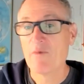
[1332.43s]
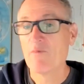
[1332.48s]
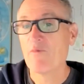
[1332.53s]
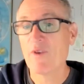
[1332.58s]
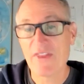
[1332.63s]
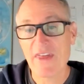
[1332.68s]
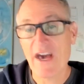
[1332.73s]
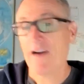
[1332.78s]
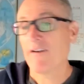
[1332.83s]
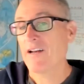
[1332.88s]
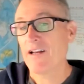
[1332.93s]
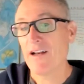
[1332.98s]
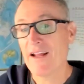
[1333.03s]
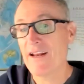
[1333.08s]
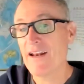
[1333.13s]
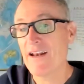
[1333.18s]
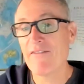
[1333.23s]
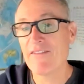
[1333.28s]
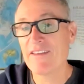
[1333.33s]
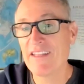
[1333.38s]
Without it, I
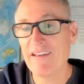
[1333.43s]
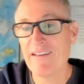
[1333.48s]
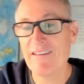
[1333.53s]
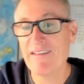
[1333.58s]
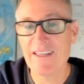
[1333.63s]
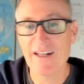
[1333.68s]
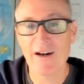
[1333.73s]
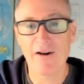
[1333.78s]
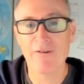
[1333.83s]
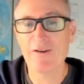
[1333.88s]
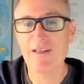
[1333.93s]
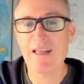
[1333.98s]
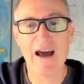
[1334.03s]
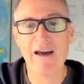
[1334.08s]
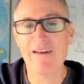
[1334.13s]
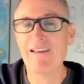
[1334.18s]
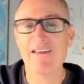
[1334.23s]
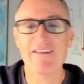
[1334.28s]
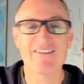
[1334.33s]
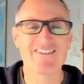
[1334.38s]
never did,
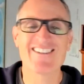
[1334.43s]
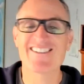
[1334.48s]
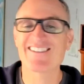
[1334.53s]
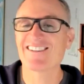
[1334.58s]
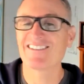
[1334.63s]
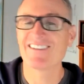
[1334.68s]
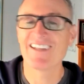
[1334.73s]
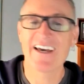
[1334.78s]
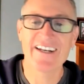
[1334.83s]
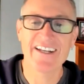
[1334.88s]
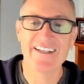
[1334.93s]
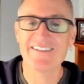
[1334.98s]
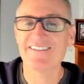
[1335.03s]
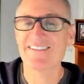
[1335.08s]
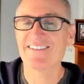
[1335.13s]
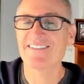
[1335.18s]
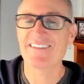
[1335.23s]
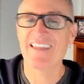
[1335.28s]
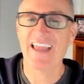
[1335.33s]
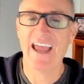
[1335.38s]
I just let it
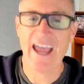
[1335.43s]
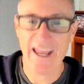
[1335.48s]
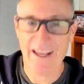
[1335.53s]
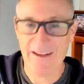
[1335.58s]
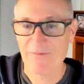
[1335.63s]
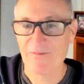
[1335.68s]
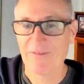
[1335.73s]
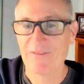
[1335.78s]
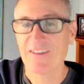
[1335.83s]
stay.